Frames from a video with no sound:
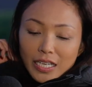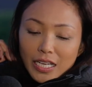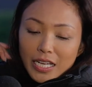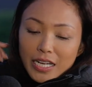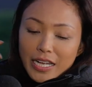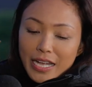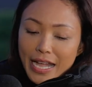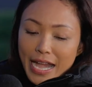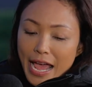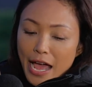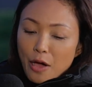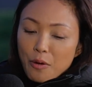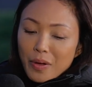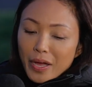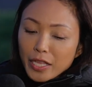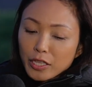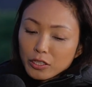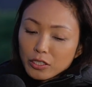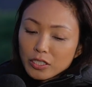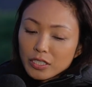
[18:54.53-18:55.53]
now
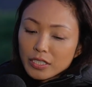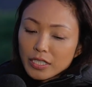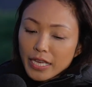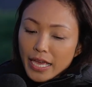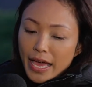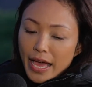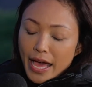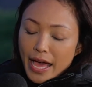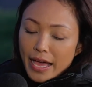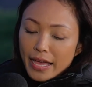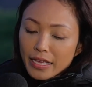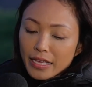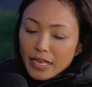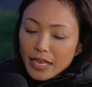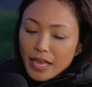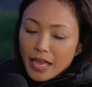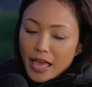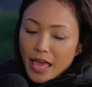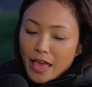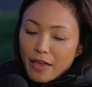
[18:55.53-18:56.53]
I look at
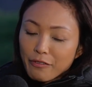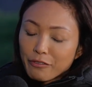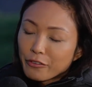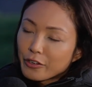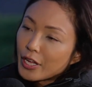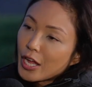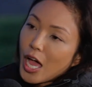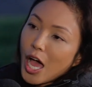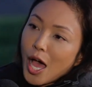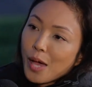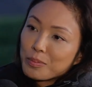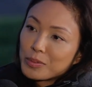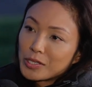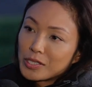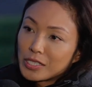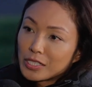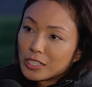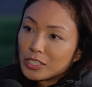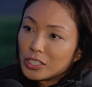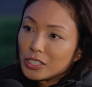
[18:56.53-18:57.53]
every
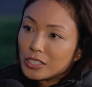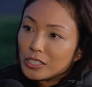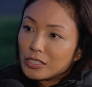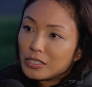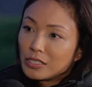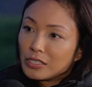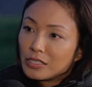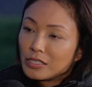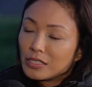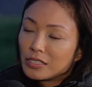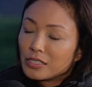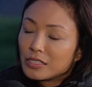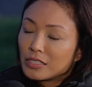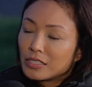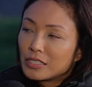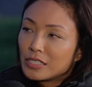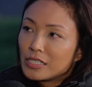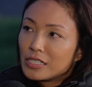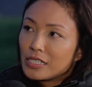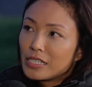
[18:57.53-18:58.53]
obstacle
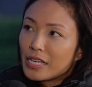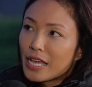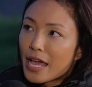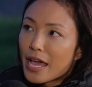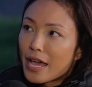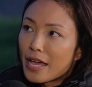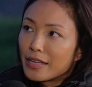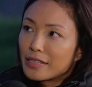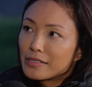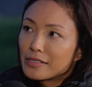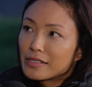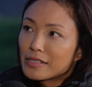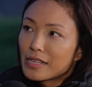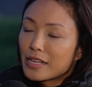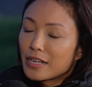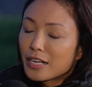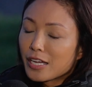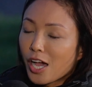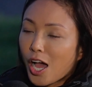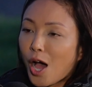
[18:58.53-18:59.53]
as
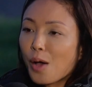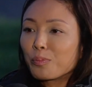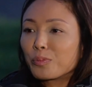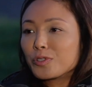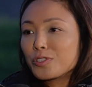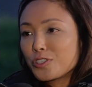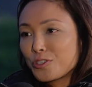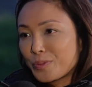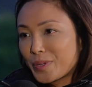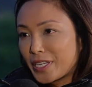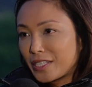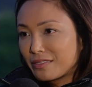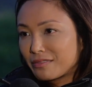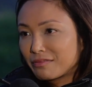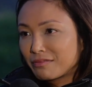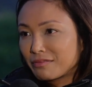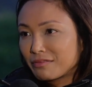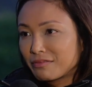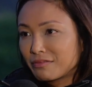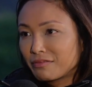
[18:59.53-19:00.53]
an accomplishment.
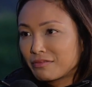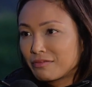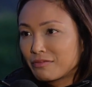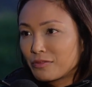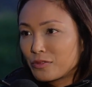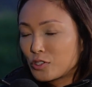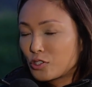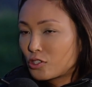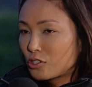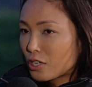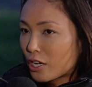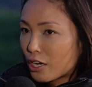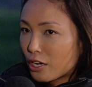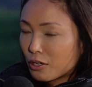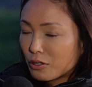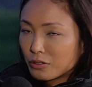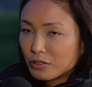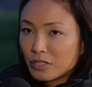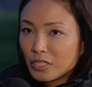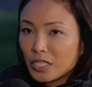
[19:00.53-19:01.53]

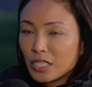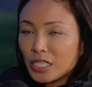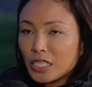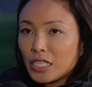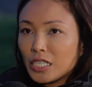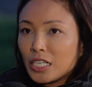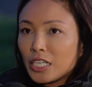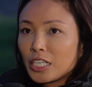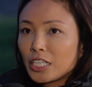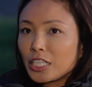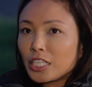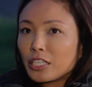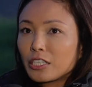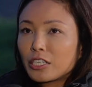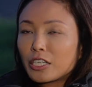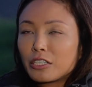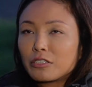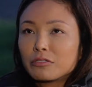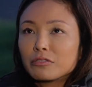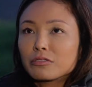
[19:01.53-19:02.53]
So,
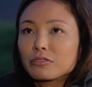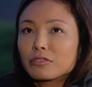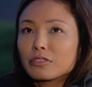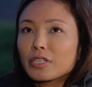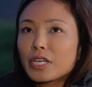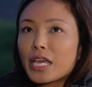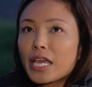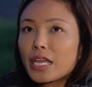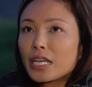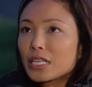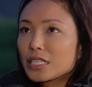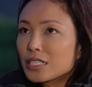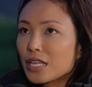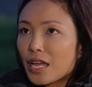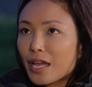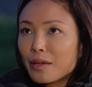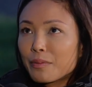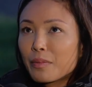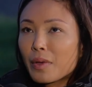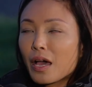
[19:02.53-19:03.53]
anytime